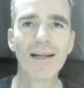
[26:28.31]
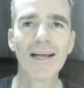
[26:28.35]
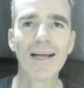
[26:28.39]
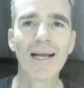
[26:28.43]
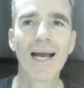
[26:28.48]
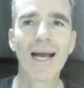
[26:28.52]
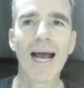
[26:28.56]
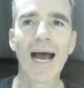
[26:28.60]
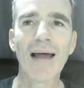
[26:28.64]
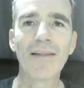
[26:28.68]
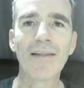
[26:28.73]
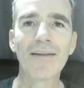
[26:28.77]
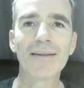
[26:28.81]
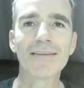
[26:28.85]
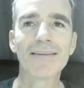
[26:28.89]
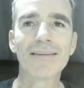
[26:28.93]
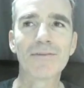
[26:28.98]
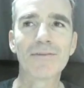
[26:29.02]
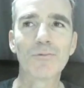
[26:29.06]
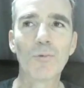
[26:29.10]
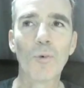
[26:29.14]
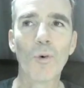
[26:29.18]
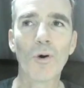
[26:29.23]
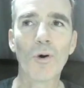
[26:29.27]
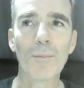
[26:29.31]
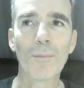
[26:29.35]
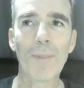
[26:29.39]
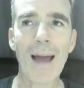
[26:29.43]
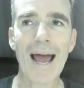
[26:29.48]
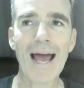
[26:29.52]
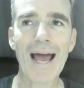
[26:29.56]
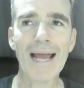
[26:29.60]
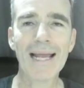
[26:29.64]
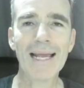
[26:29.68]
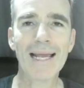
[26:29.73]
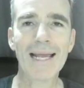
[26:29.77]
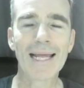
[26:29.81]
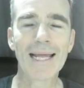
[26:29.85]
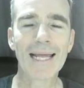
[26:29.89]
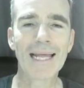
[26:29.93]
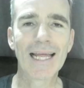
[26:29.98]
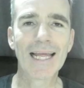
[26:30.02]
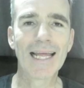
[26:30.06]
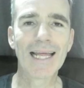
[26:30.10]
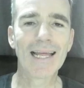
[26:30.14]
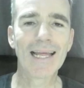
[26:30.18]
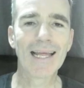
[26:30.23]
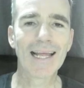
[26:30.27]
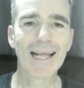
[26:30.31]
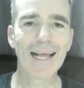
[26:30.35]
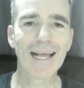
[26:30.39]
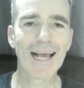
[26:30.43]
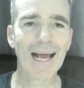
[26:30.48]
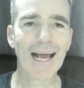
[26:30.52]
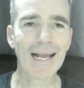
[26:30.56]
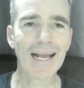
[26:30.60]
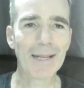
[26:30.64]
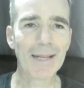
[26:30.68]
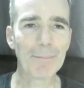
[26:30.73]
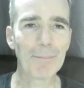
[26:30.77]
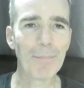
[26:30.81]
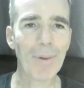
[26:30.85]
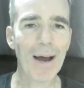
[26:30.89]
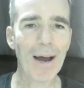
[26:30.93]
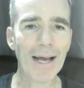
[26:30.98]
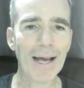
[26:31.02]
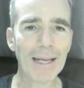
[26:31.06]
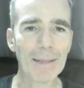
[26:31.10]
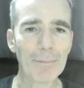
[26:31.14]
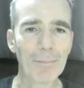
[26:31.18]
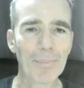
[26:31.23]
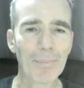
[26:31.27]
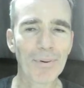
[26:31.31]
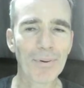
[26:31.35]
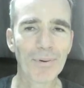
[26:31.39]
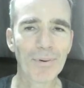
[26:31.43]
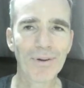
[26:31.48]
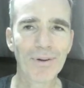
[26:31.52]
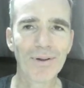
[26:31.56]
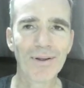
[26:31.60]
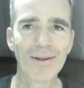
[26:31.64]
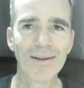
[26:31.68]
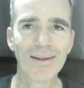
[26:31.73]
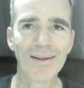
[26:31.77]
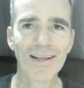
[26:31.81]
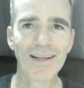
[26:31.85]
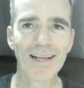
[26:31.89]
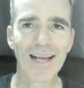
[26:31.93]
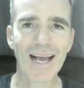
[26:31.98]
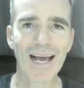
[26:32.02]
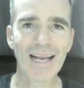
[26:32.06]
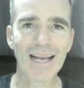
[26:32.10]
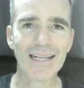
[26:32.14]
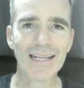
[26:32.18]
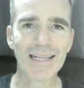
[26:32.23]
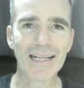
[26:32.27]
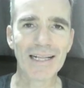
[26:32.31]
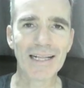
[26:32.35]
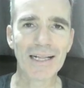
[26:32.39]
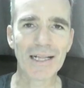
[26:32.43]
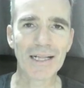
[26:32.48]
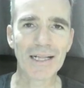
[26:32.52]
and there's this water bag and a pipe and a little